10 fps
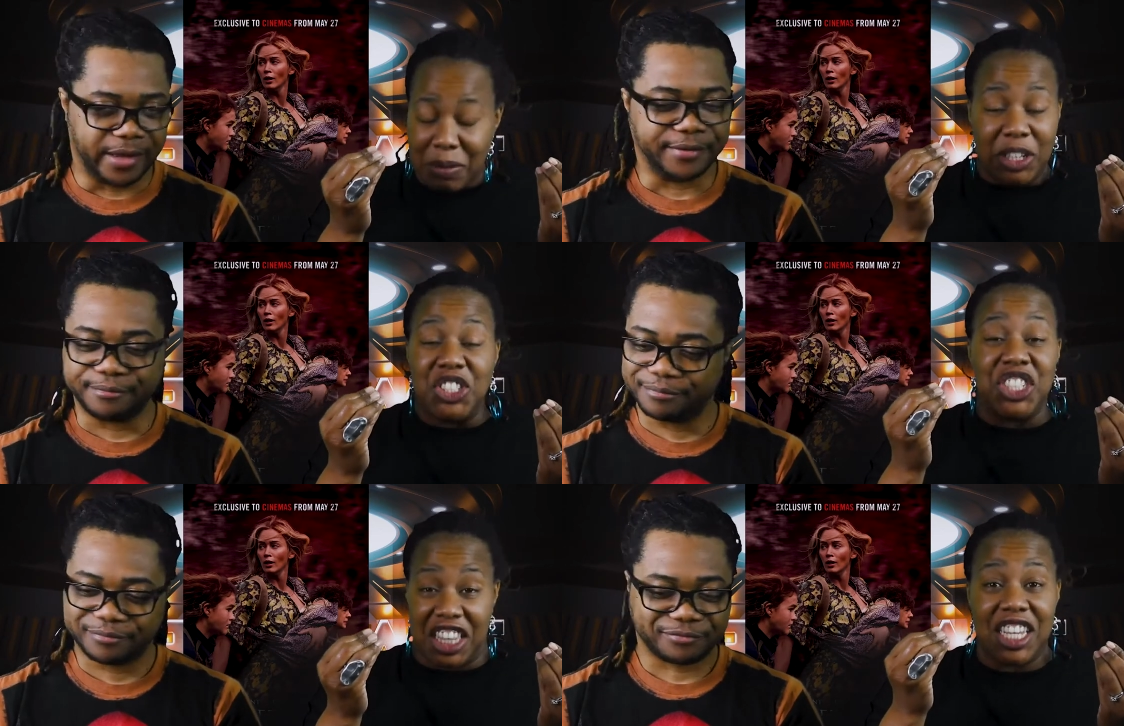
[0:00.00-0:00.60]
Speaker 1: some of the
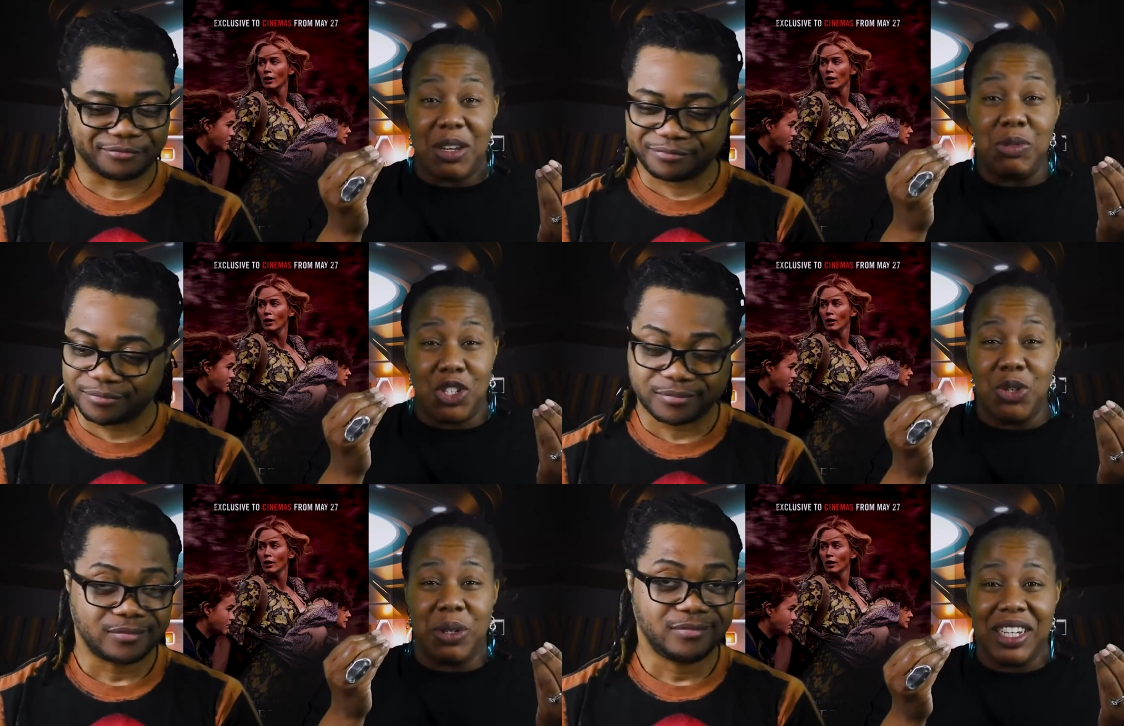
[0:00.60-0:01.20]
shit that he
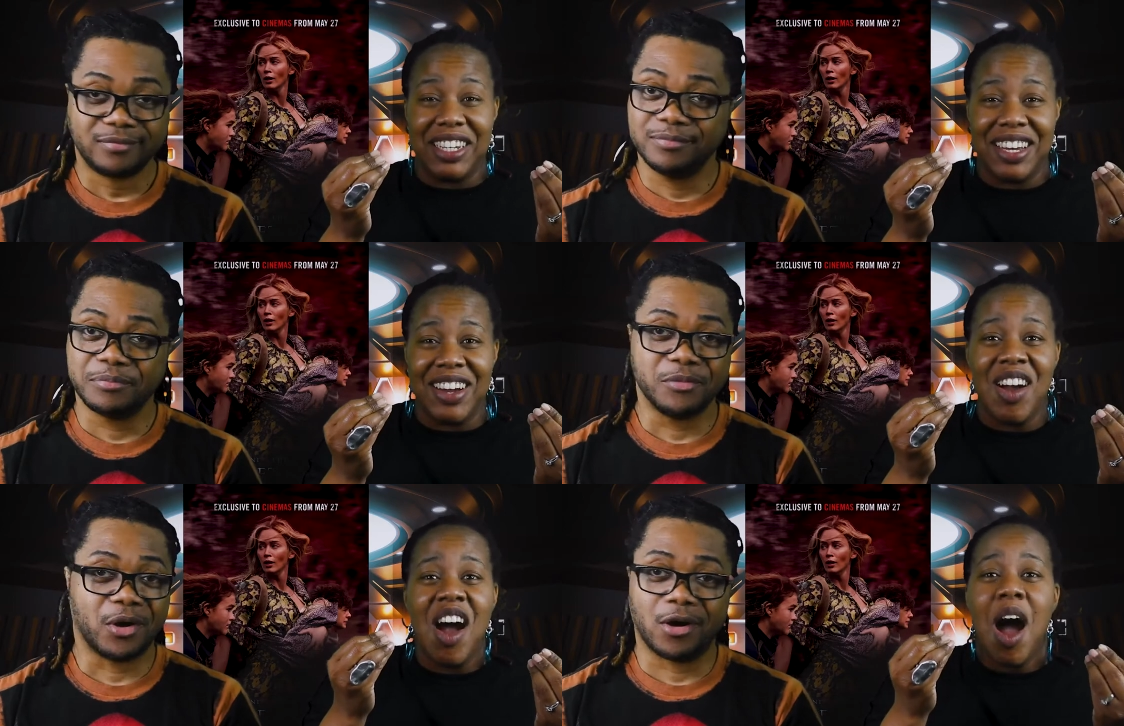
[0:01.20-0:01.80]
was doing
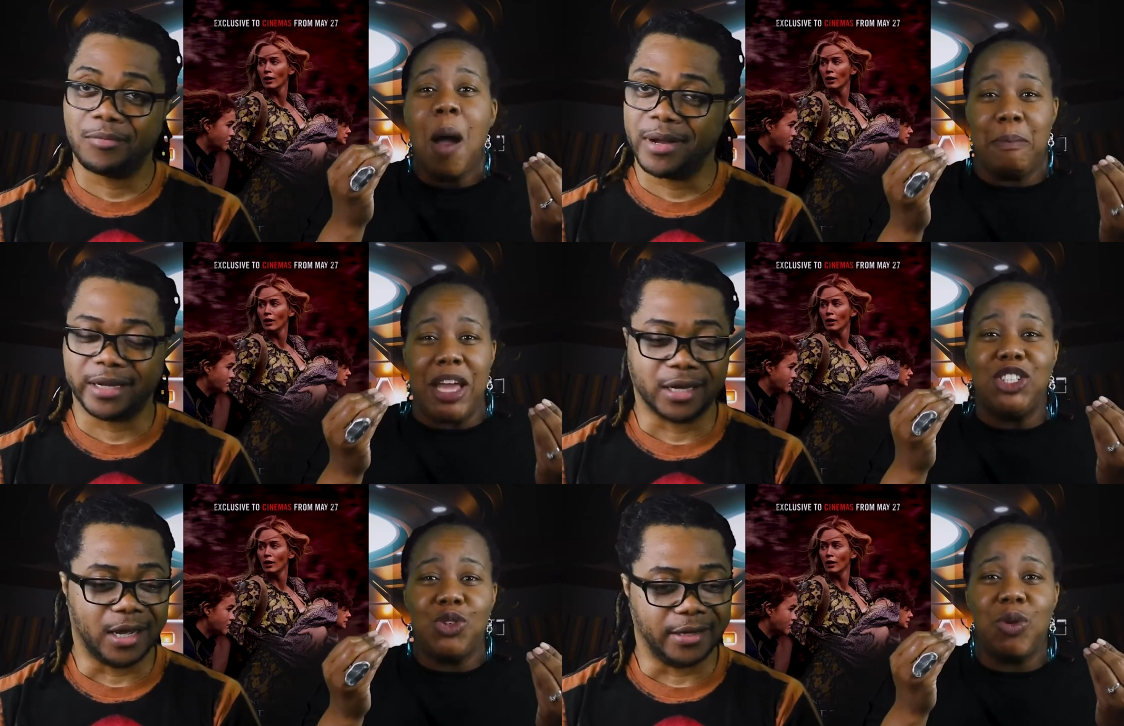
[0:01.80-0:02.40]
Oh my
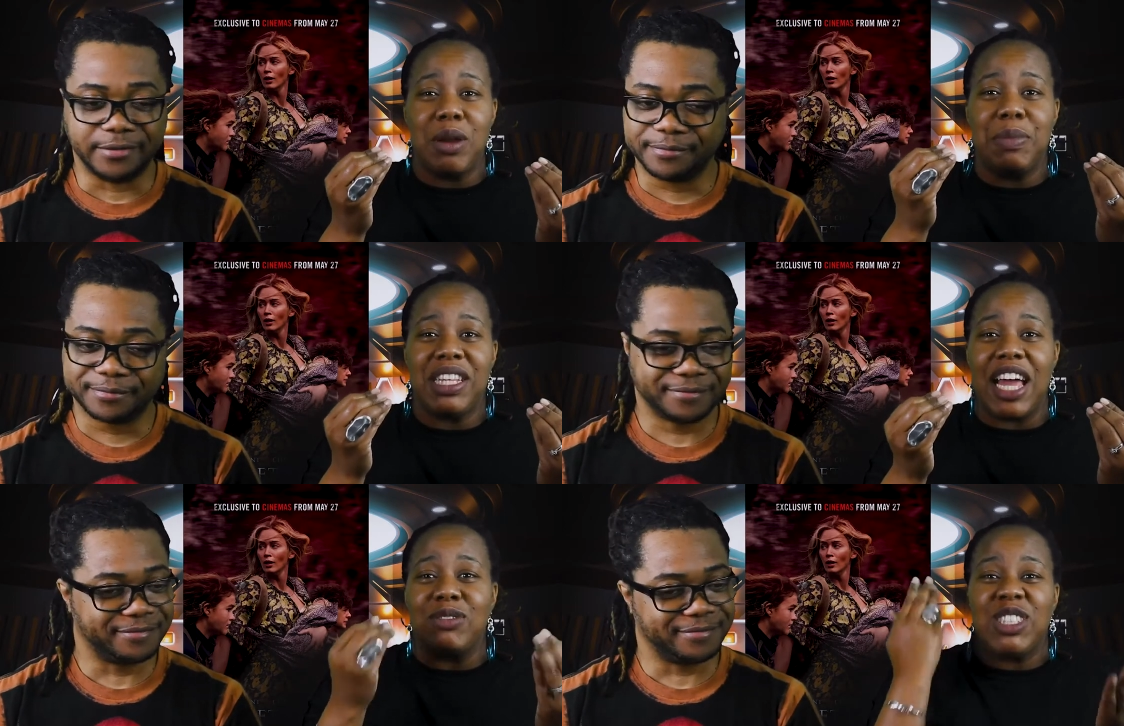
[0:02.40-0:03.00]
made God. you want to
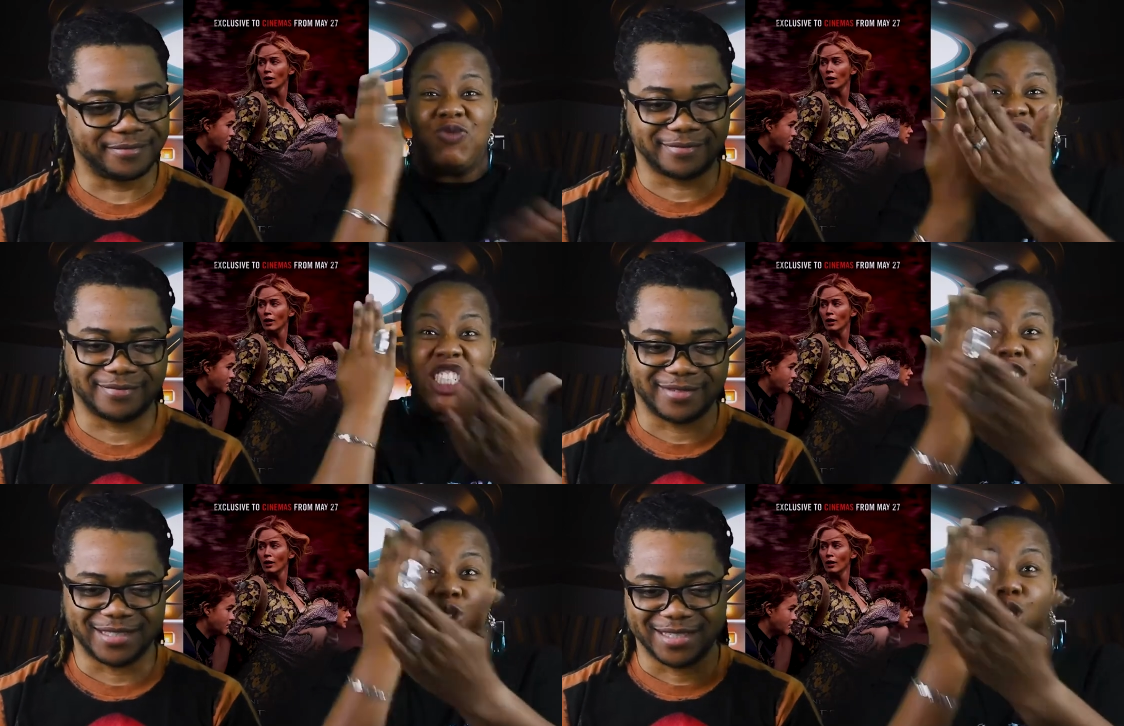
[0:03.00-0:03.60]
be like, what
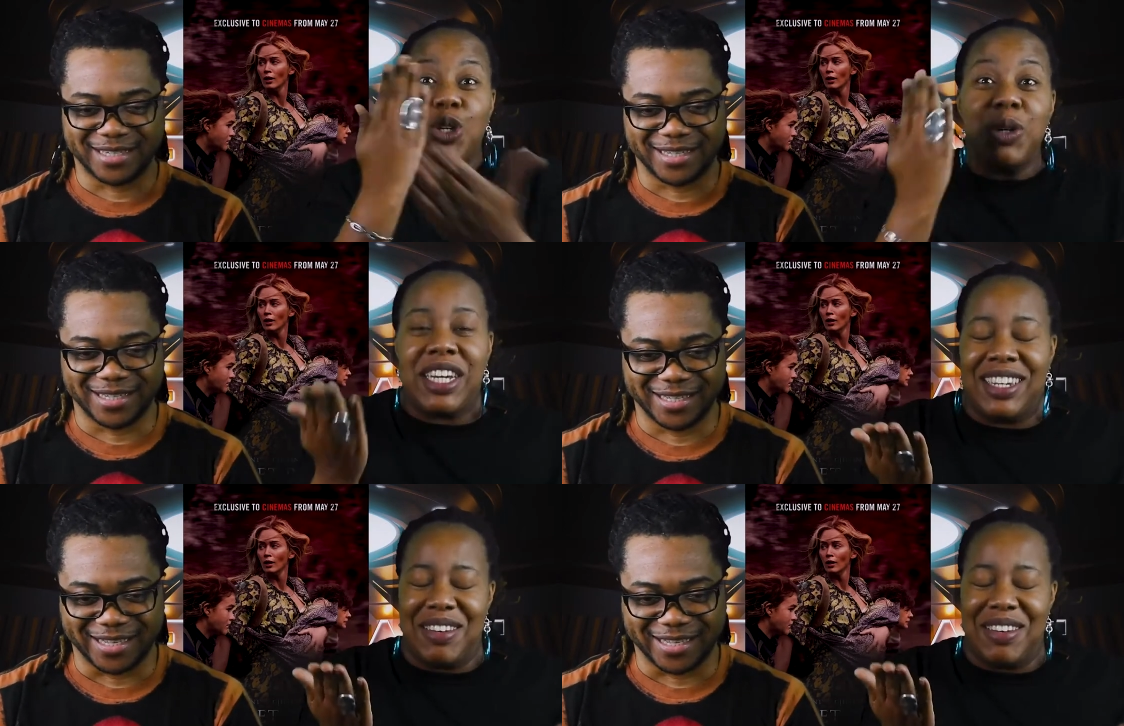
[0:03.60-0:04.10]
are you doing?